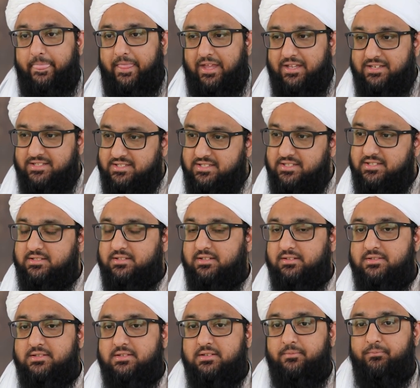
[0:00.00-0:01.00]
and
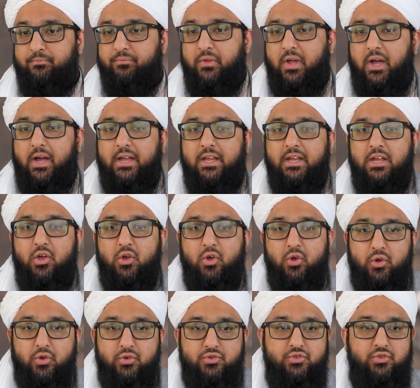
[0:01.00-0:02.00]
sisters, I
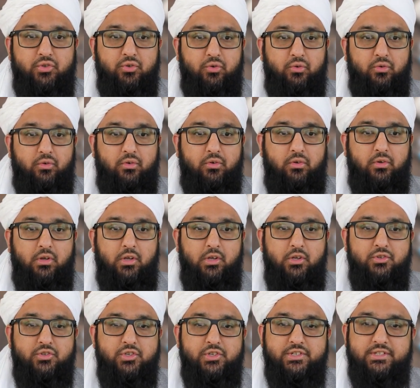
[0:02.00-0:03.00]
urge you
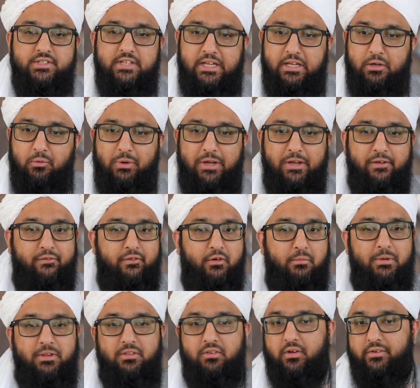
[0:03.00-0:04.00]
to stay away
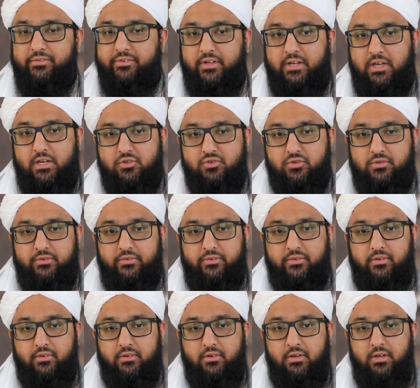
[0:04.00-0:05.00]
from
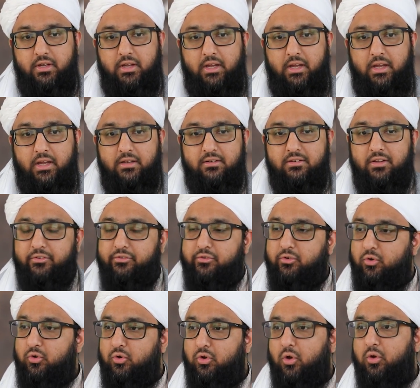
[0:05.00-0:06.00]
intoxications. It does
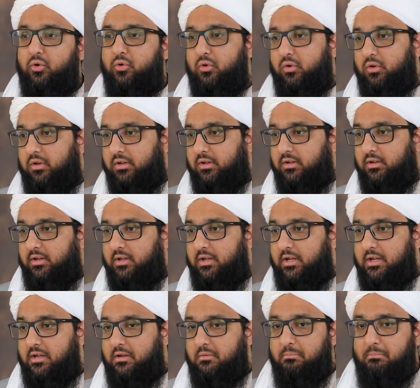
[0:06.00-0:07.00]
you no good.
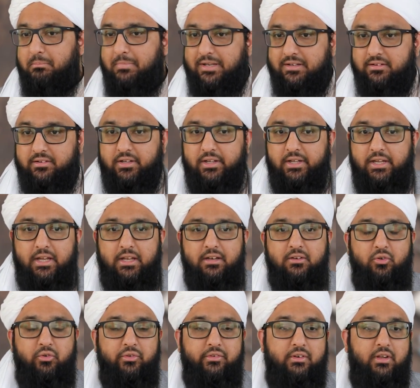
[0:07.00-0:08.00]
Mentally it
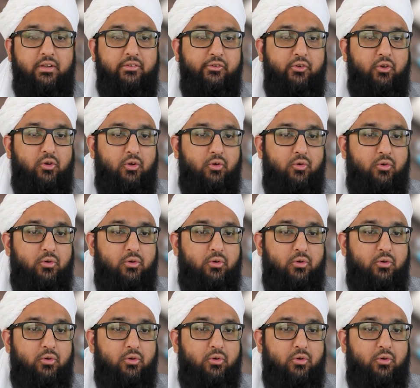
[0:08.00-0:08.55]
does you no